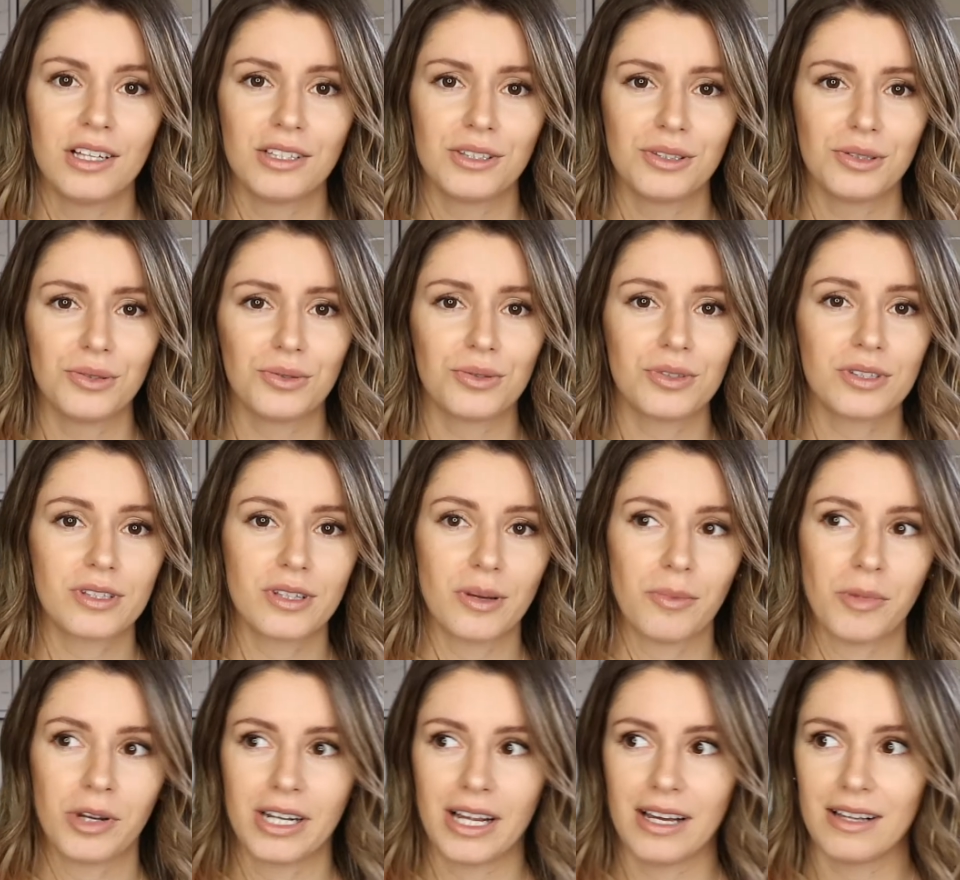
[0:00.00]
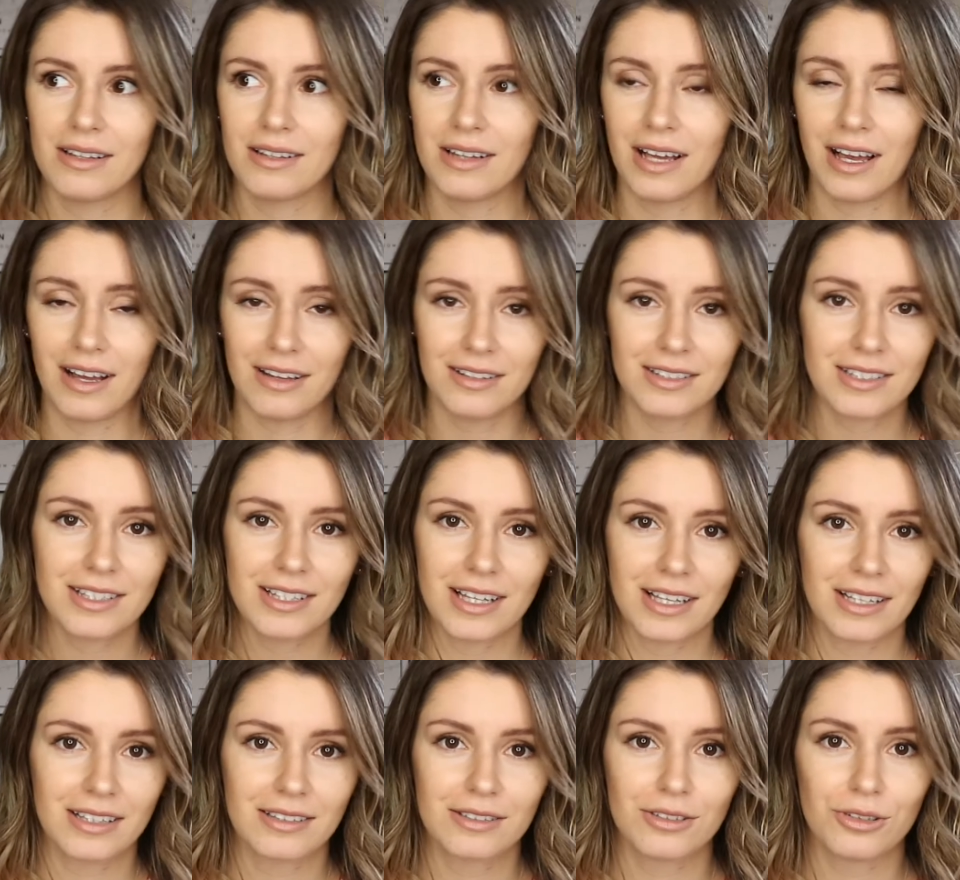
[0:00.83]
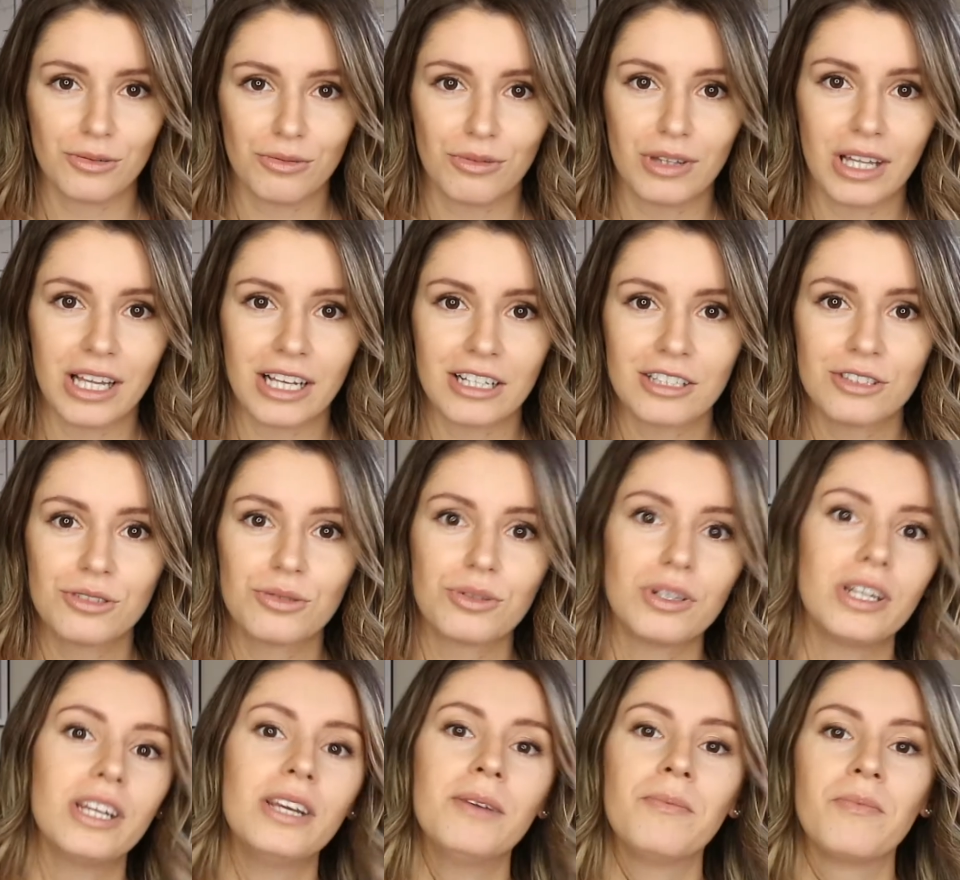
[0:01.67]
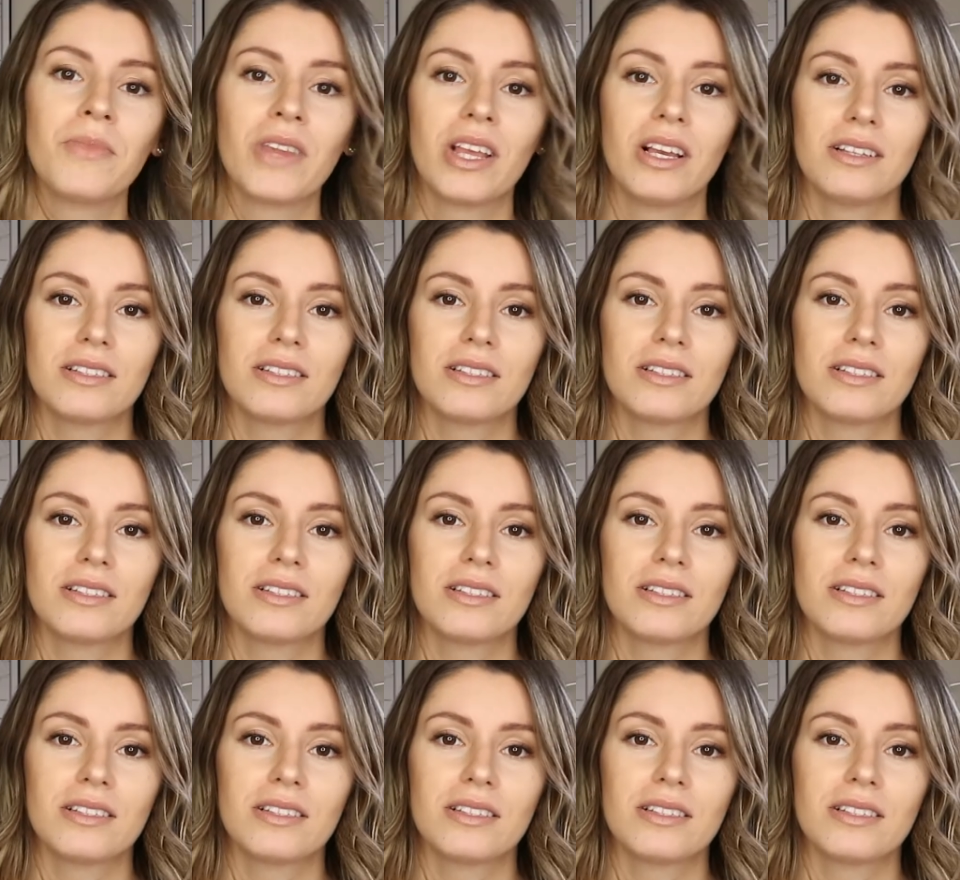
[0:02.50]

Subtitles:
to someone else, like to Linktree.